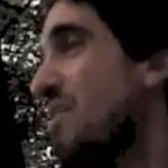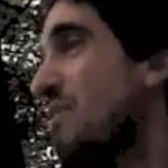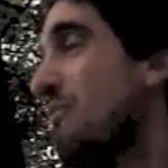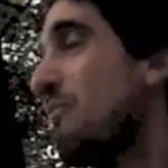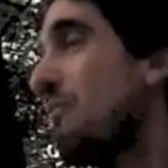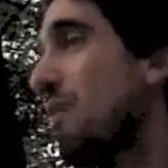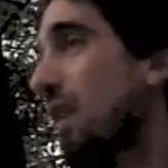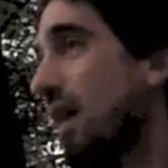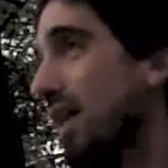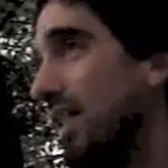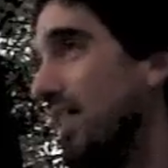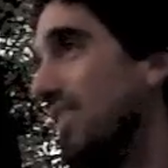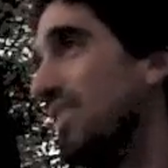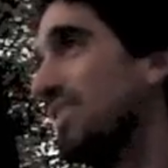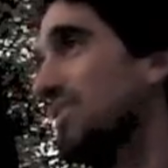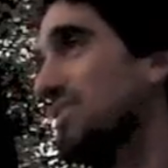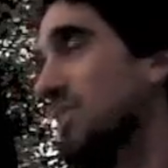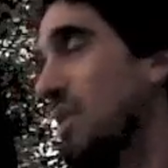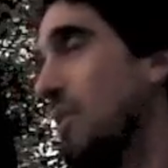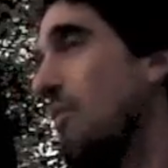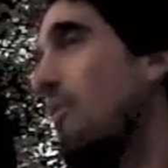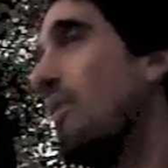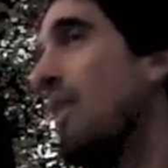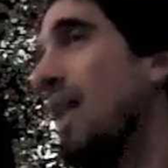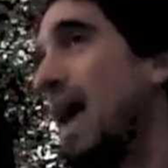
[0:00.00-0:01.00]
Well,
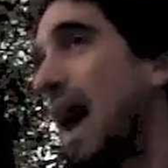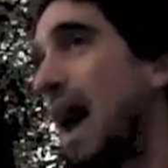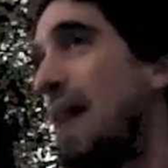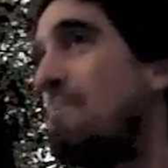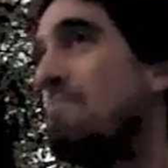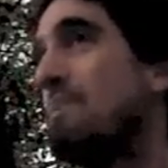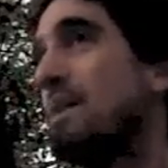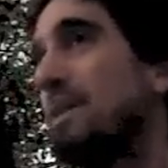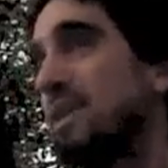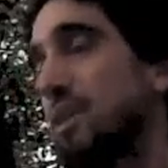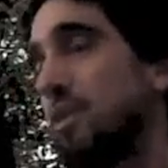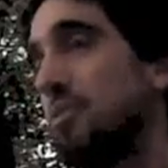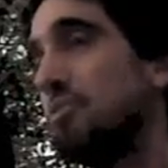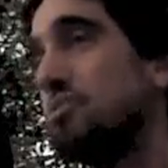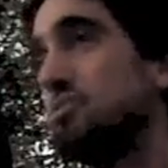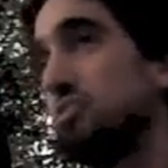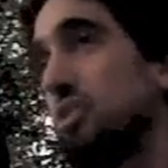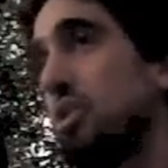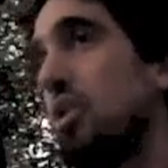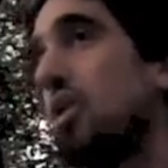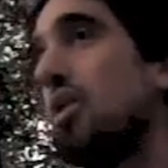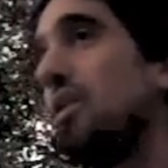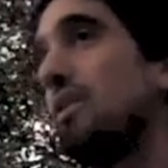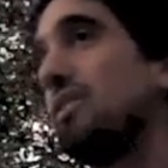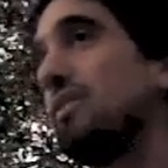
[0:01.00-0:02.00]
no, I made a good
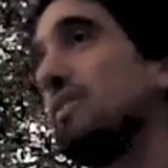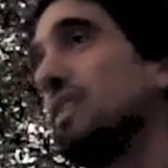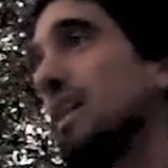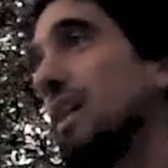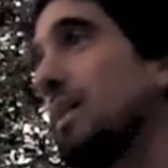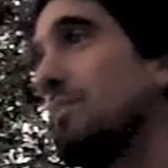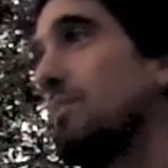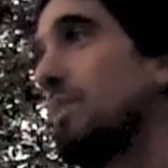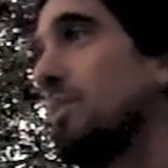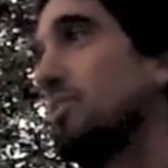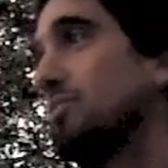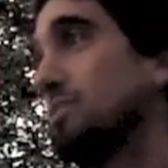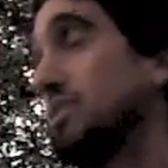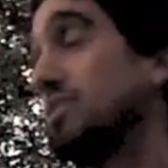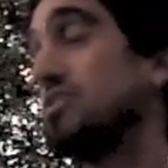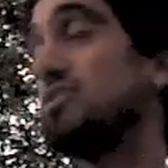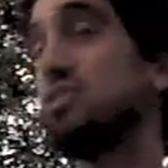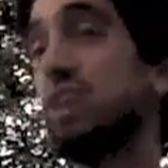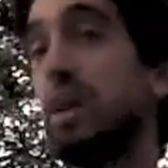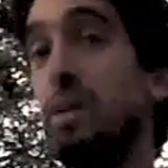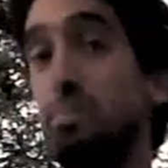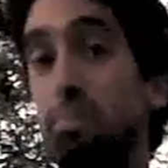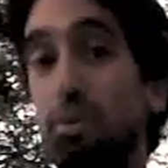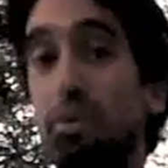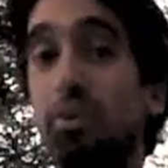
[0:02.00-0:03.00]
choice. I bought a
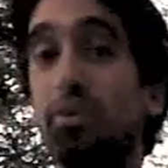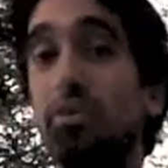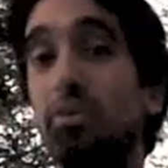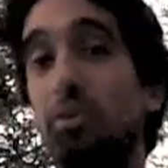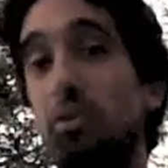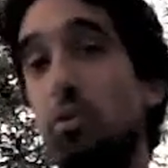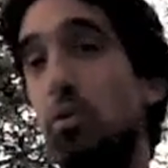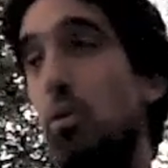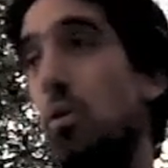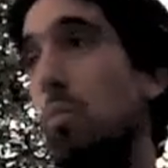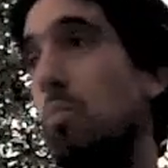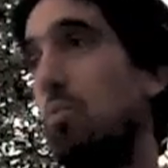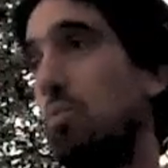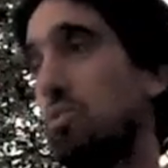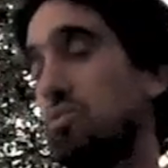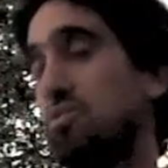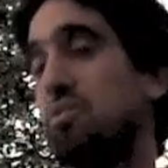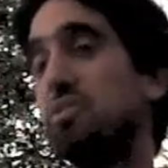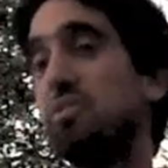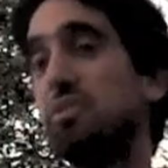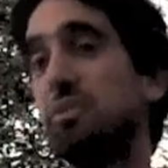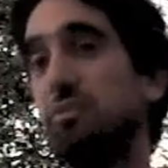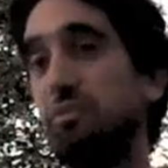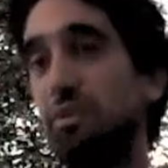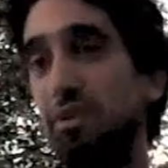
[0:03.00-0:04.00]
Shaper Cube, which
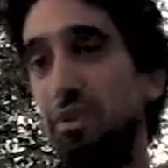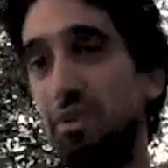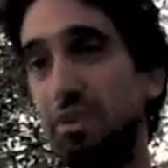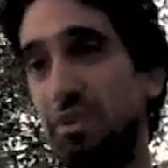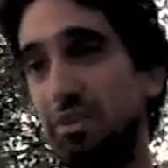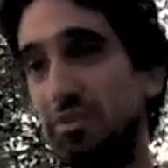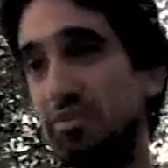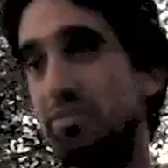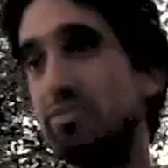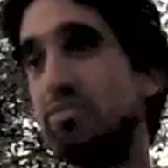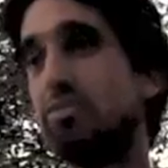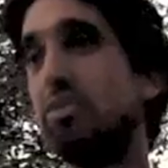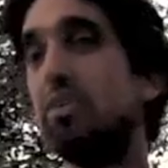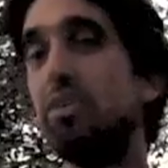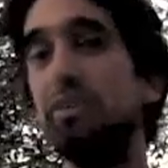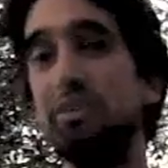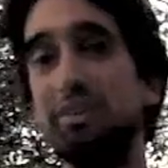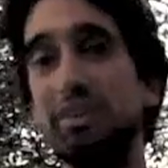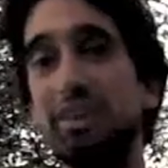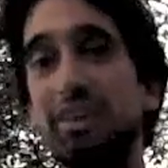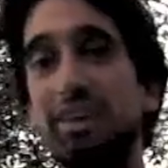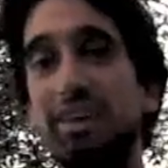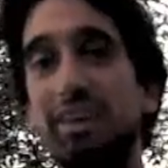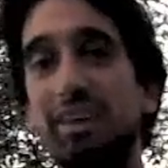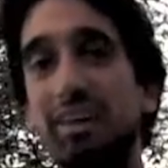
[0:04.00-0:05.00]
is a very
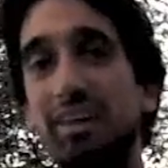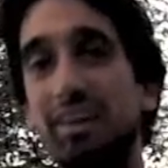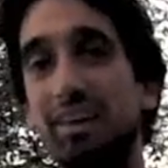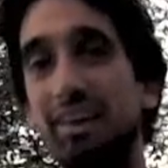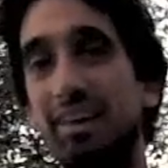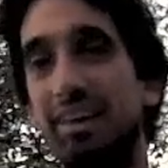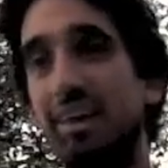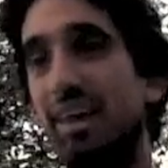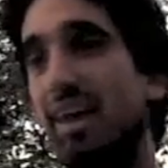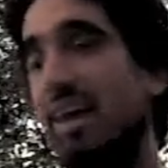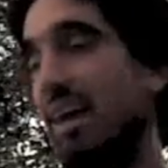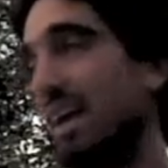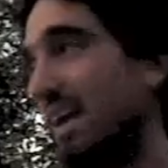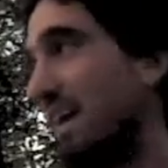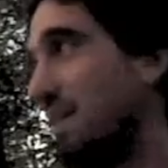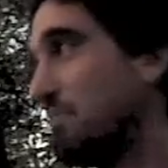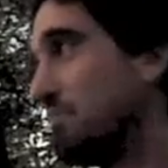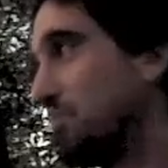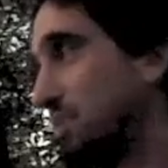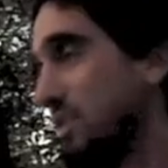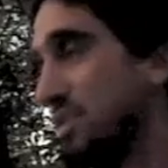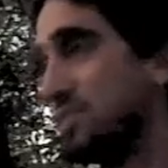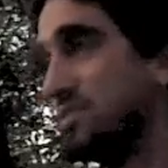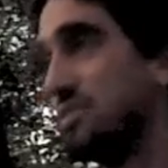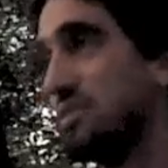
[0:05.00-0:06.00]
sturdy
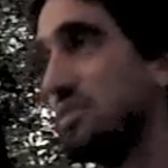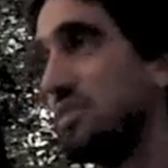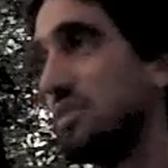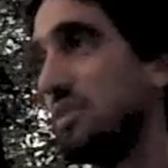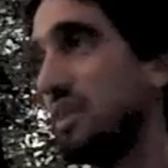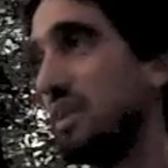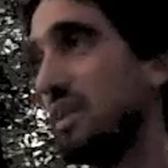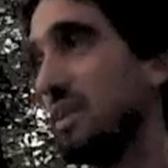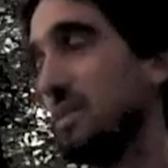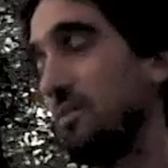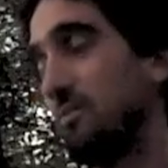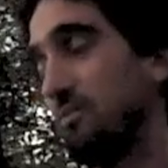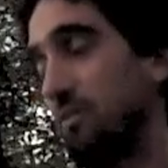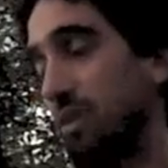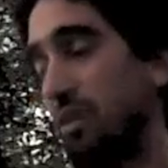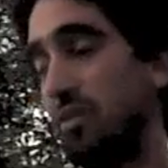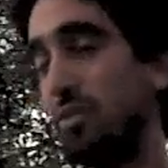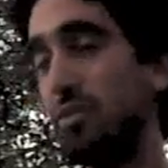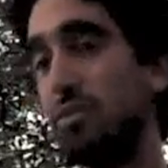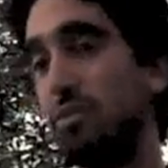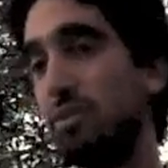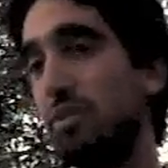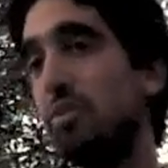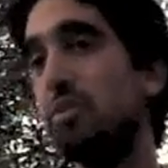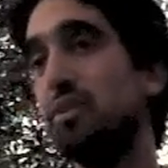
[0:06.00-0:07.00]
printer and a
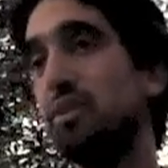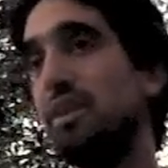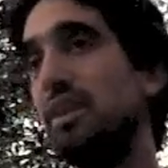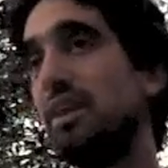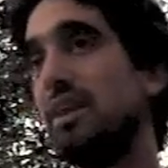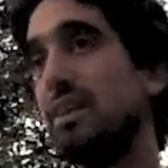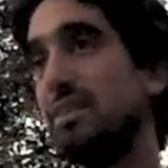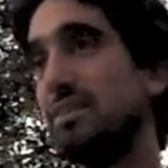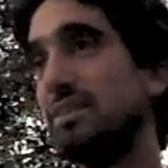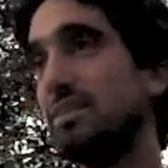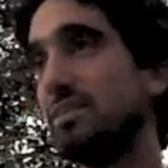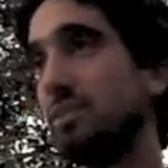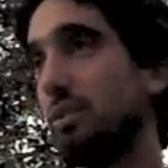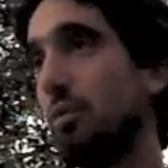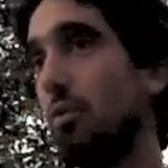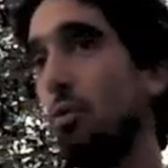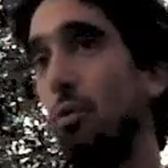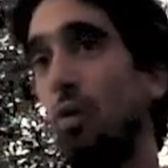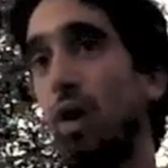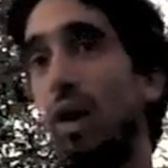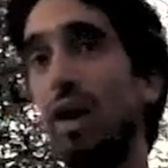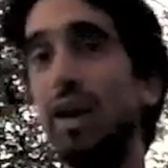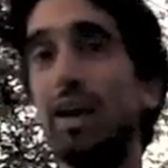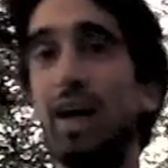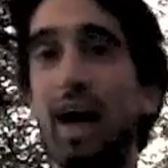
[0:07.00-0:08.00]
very good kit.
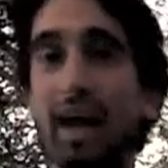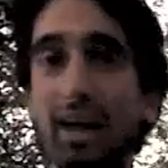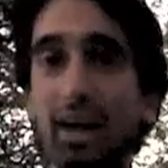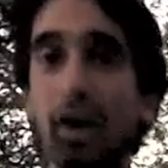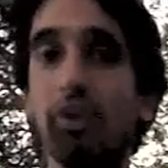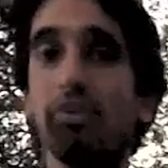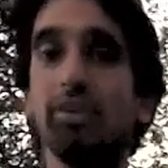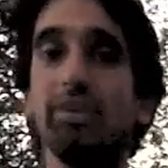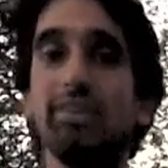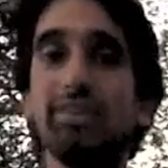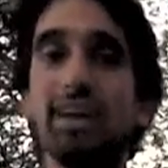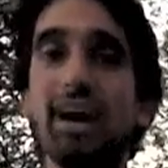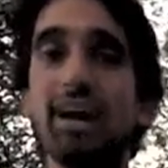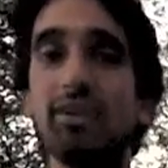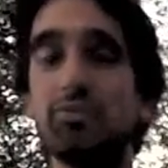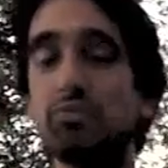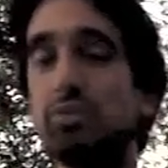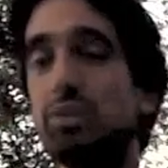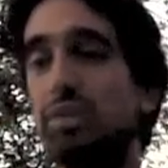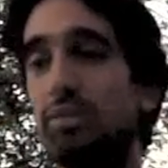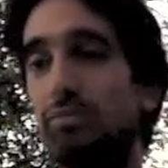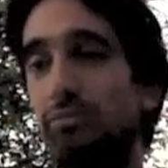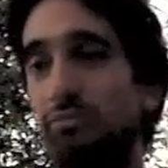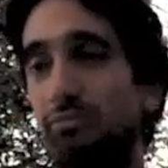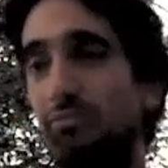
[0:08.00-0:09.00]
So I got in touch
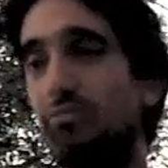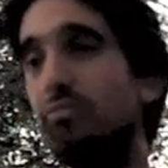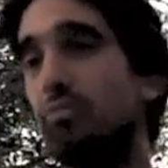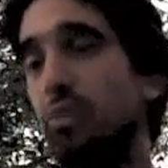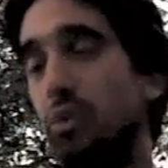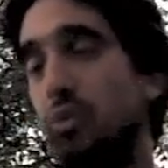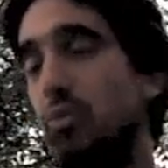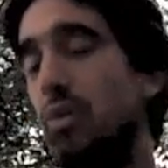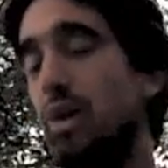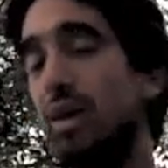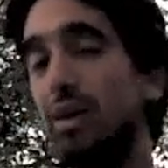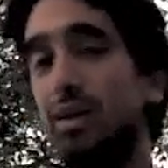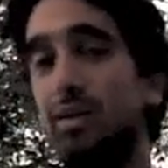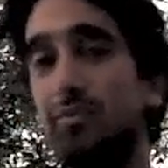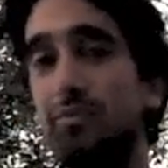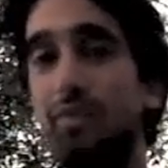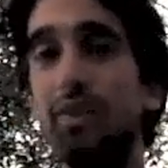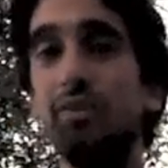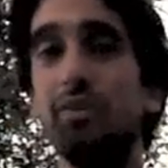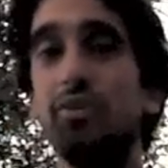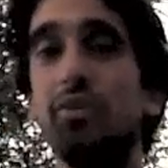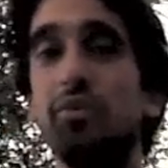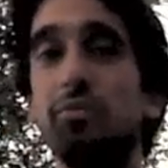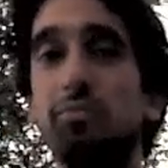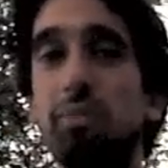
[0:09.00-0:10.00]
with
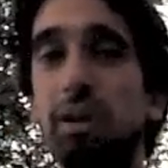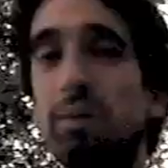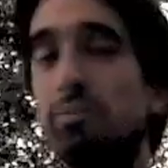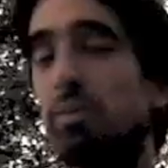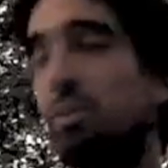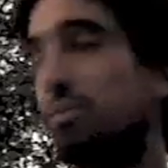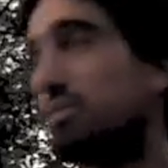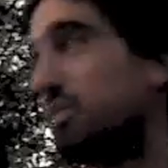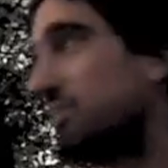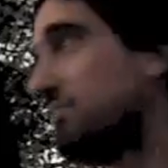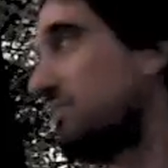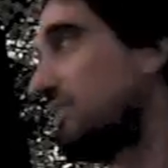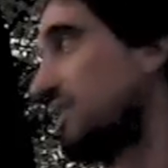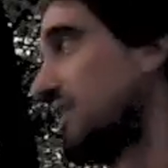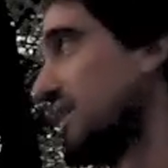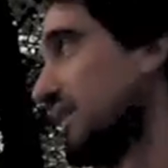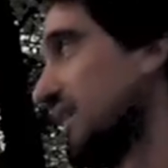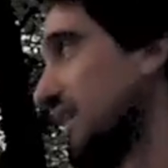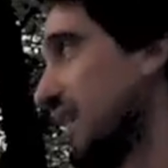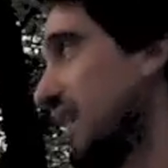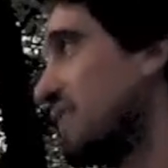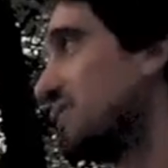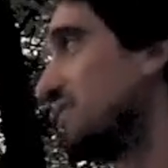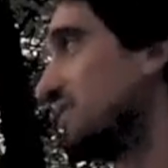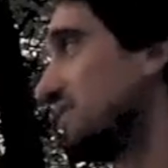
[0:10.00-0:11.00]
very good people from
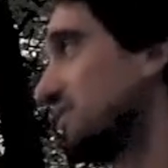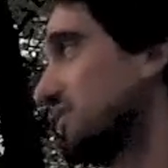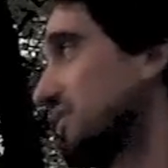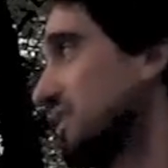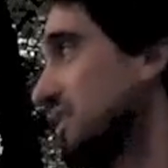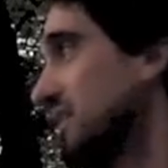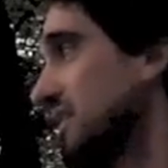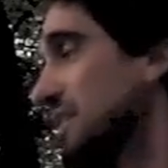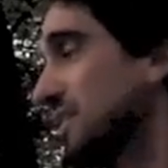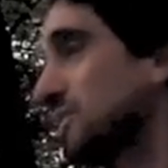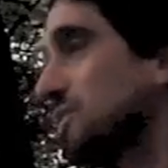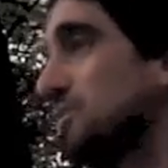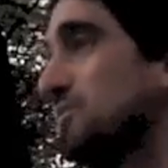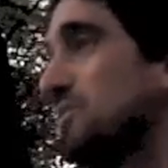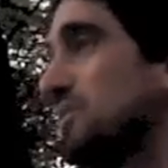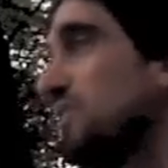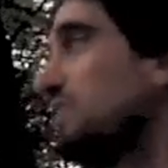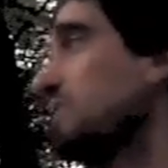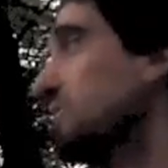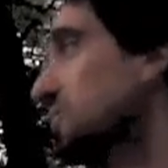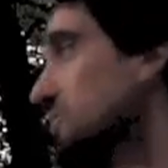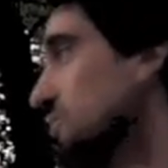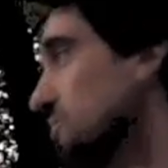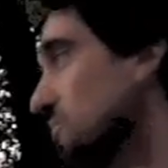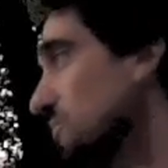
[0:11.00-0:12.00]
IRC,
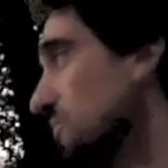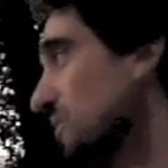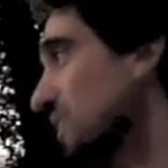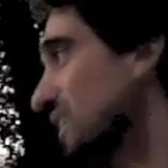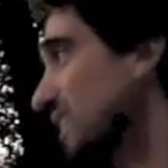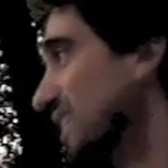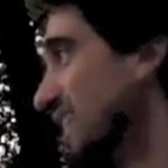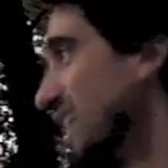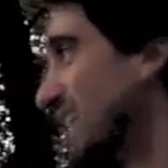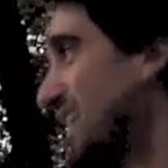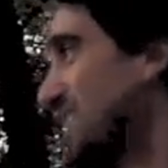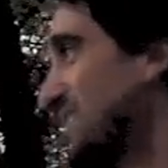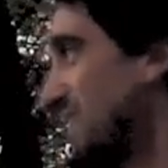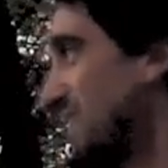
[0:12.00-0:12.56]
including you and